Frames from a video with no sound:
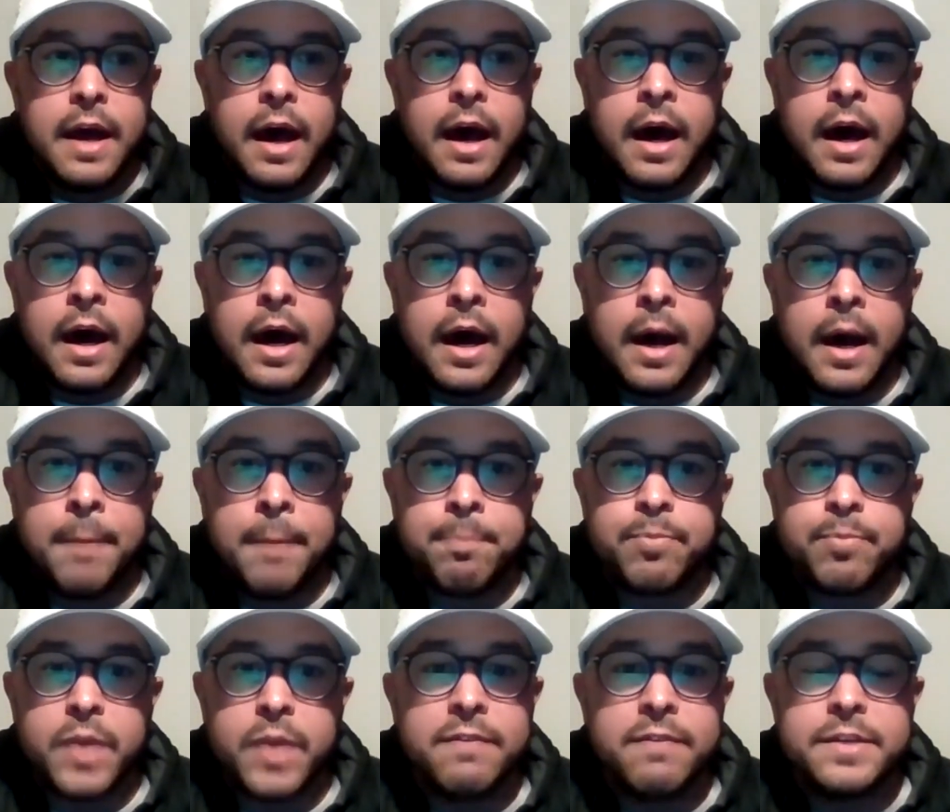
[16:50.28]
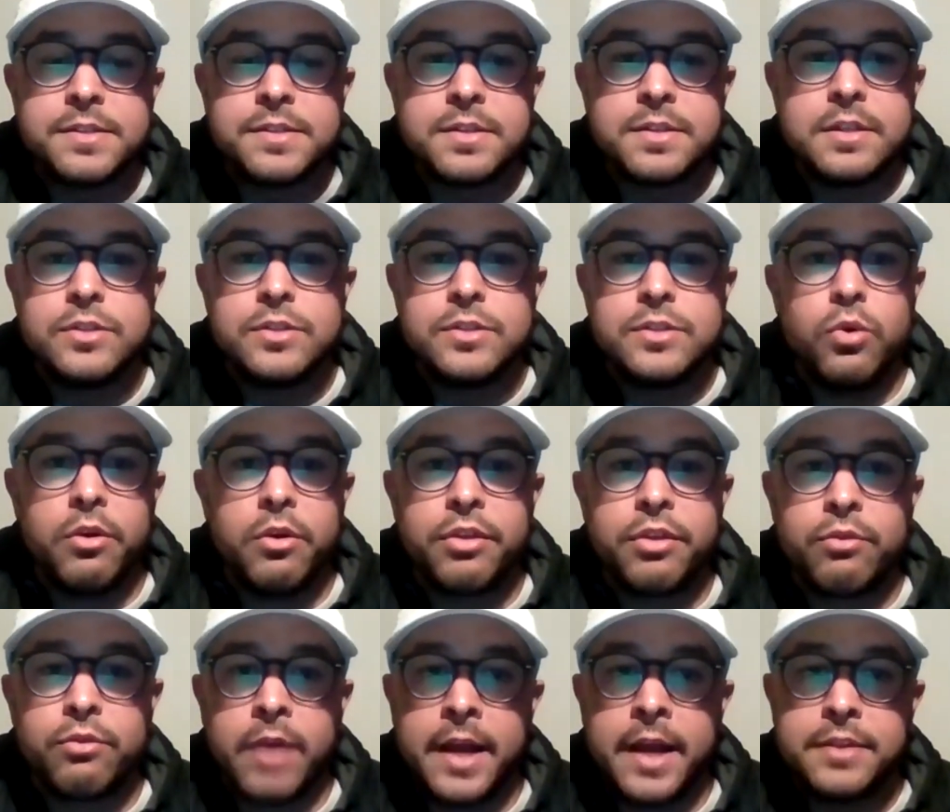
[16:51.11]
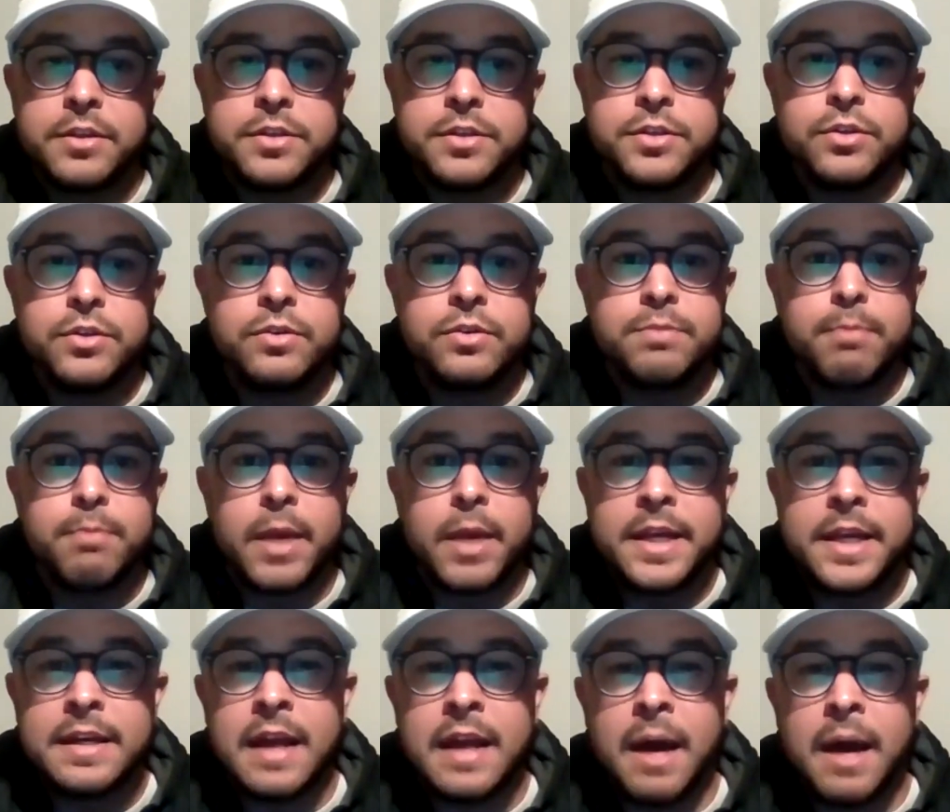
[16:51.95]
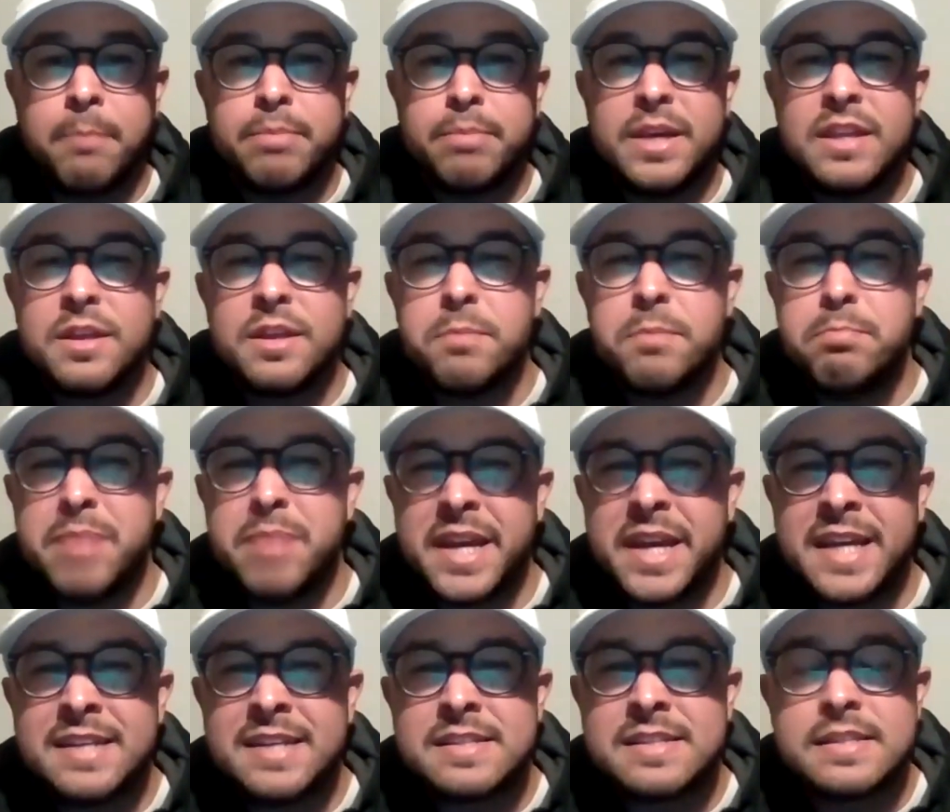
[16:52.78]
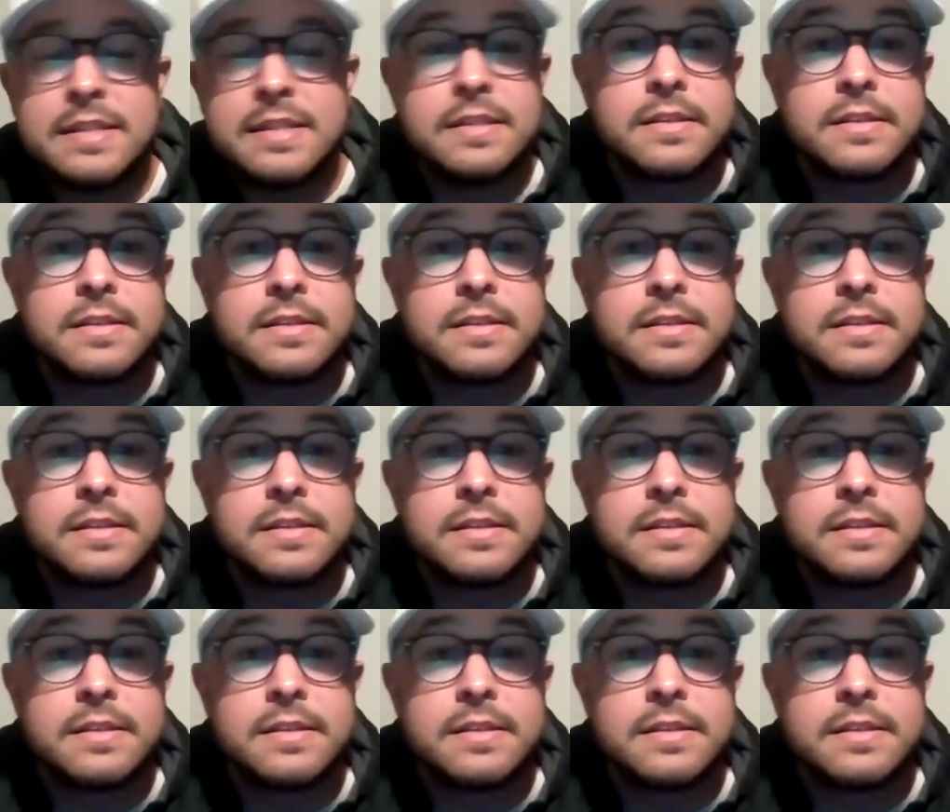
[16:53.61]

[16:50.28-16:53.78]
Obviously dual threat. The dude might not be the biggest.